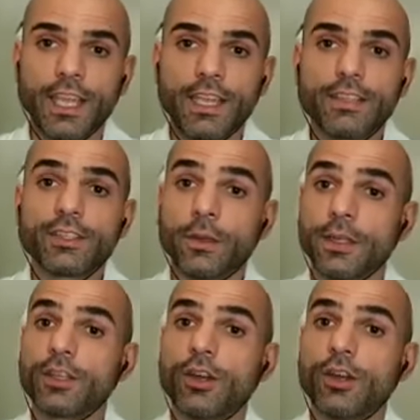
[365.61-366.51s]
Yes, you
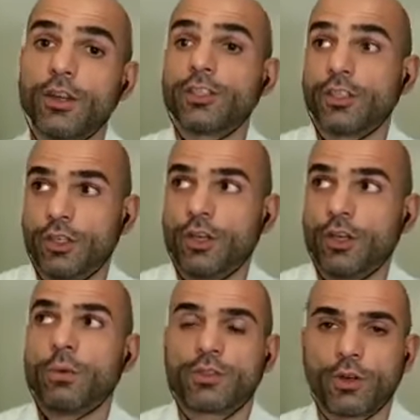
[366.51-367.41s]
as an owner should know
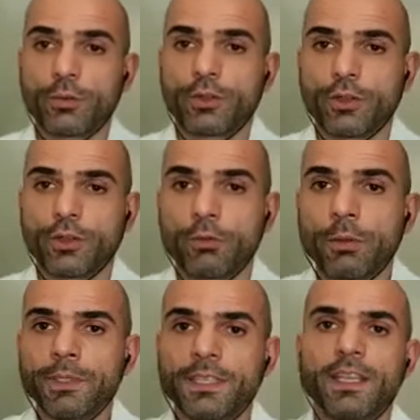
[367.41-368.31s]
what's wrong with your
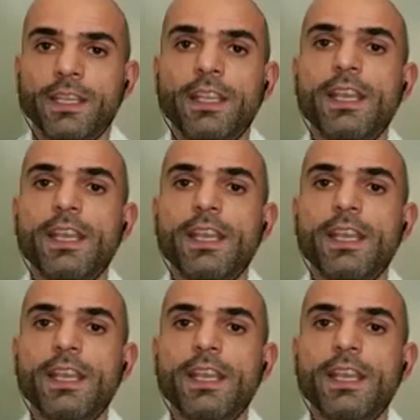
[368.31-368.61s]
property.